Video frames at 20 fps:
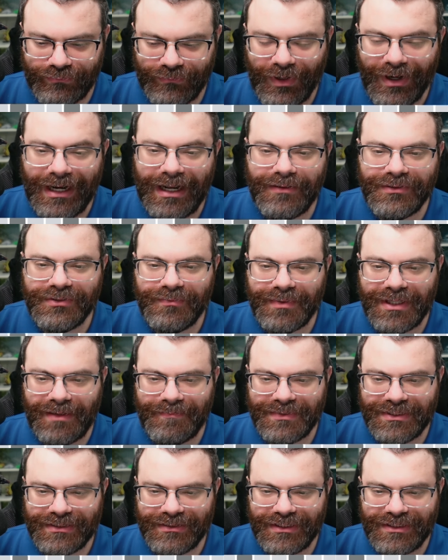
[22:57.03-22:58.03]
right, I'll do
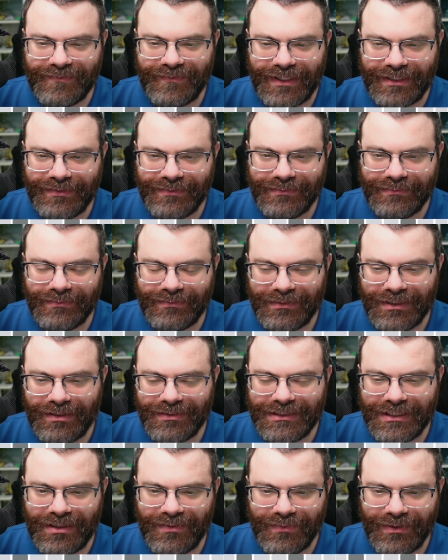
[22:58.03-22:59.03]
pups. It's fine. No,
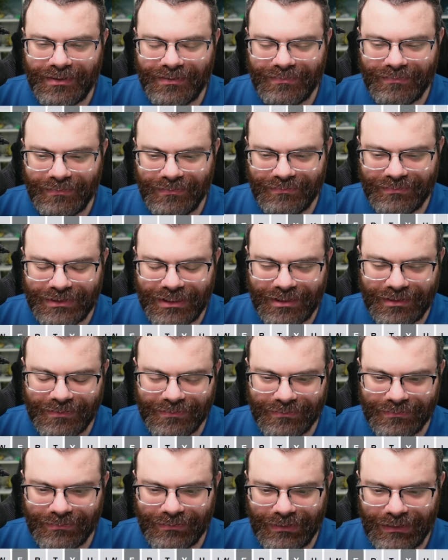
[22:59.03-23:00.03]
it's not a word. Darn.
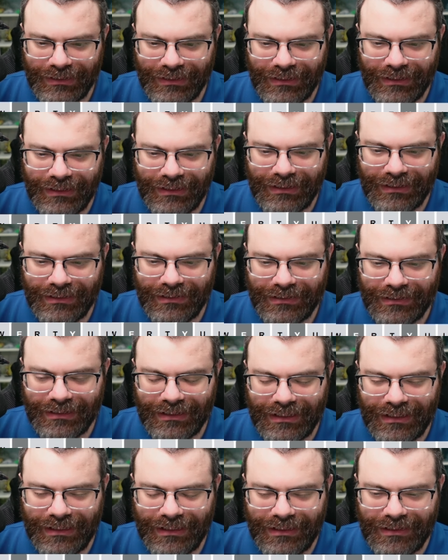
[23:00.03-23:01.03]

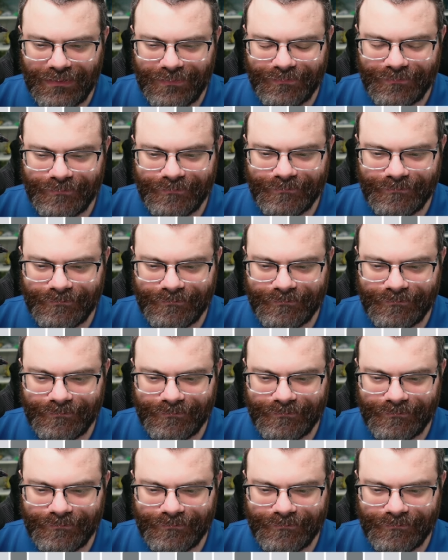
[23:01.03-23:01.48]
Um,